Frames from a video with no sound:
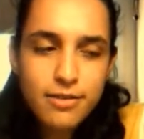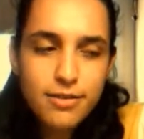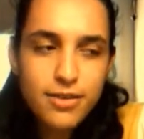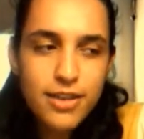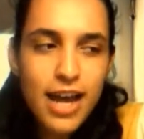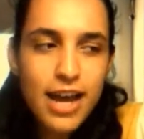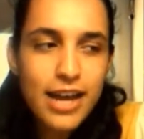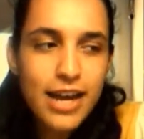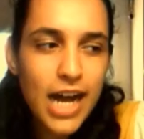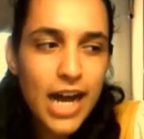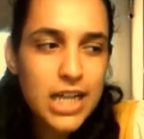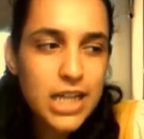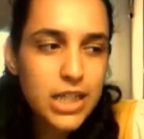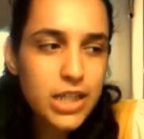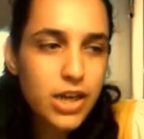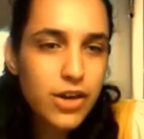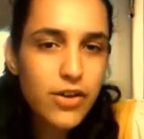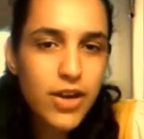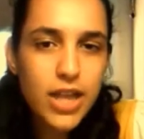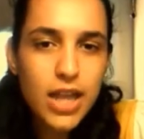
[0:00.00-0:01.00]
That
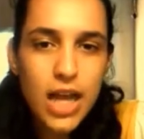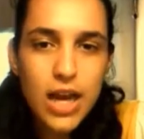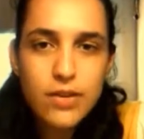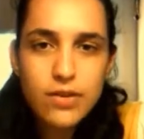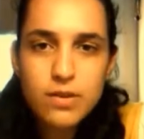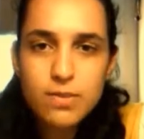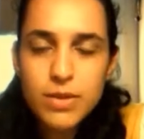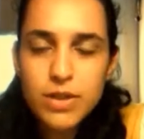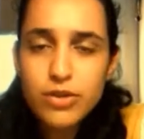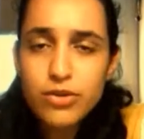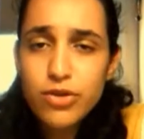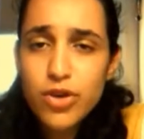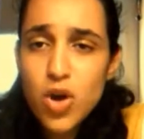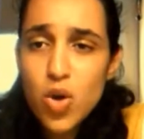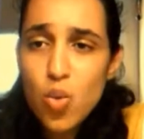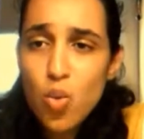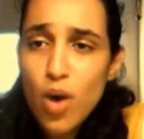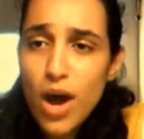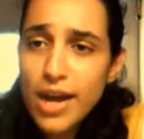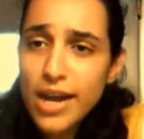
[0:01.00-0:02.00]
calendar allows me to
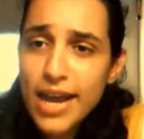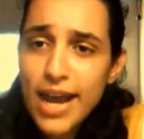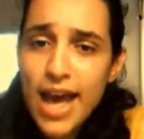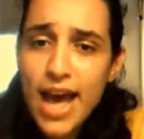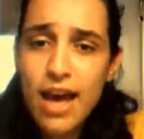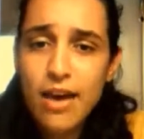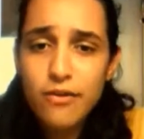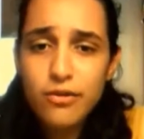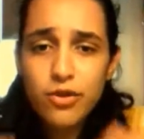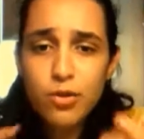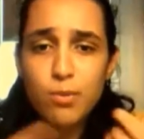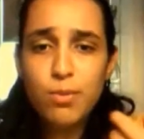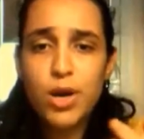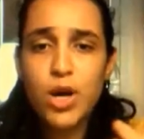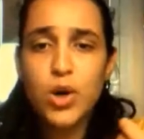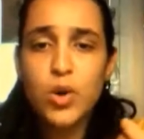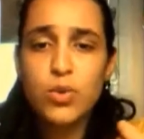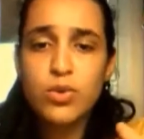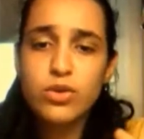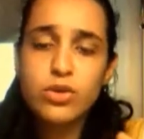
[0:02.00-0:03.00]
know what I have to
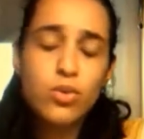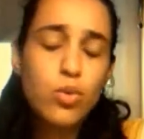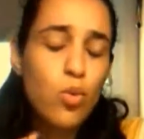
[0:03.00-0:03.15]
post,